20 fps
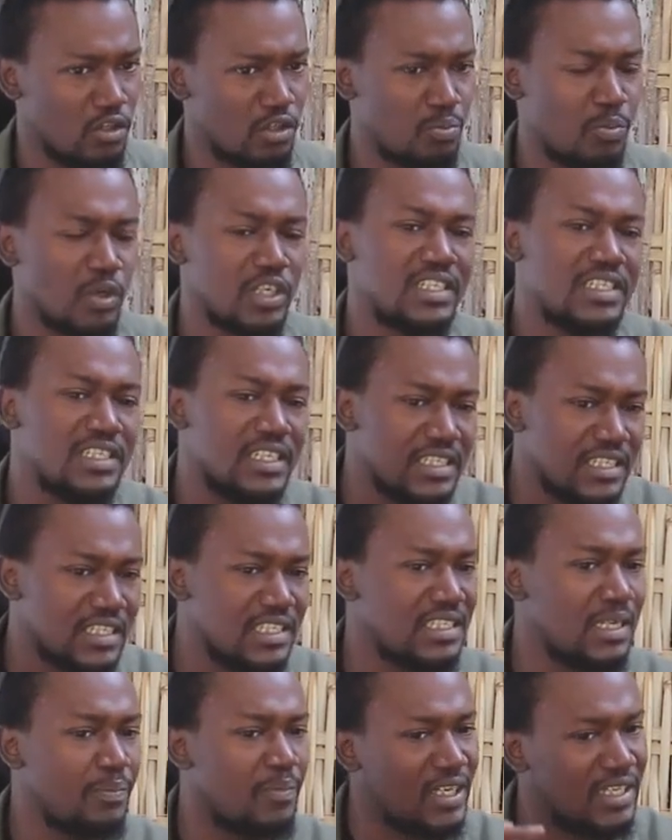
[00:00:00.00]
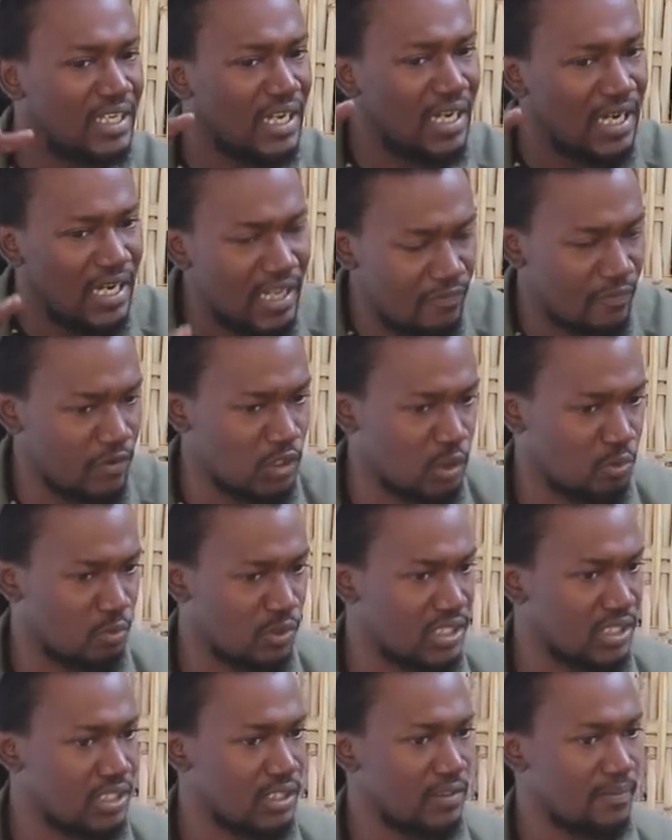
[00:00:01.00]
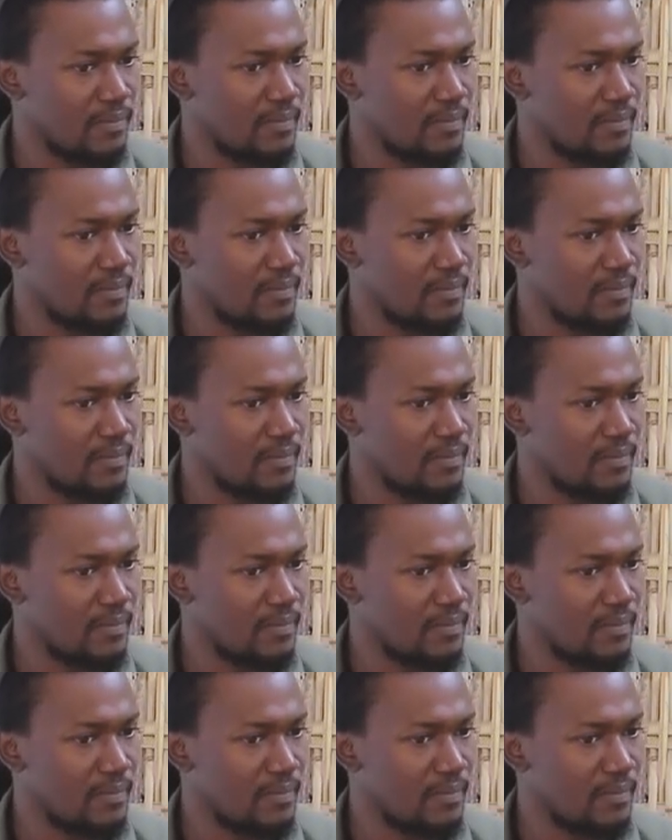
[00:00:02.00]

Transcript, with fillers: us, but it's the system that they left us with,